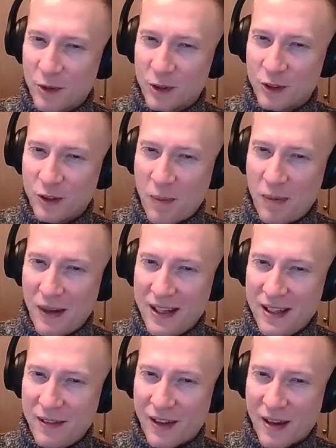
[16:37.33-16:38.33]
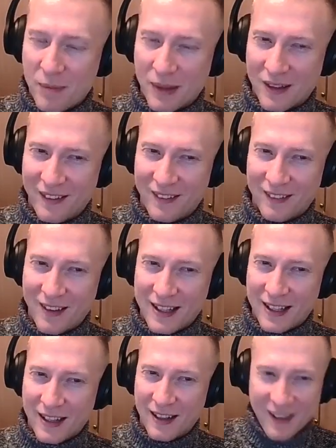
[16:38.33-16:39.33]
not sure I believe it because
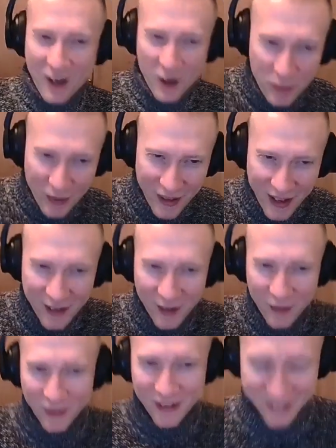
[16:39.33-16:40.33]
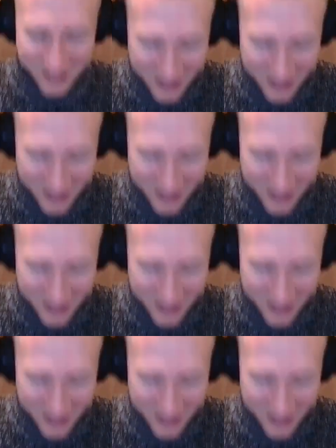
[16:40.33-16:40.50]
like the OpenAI one is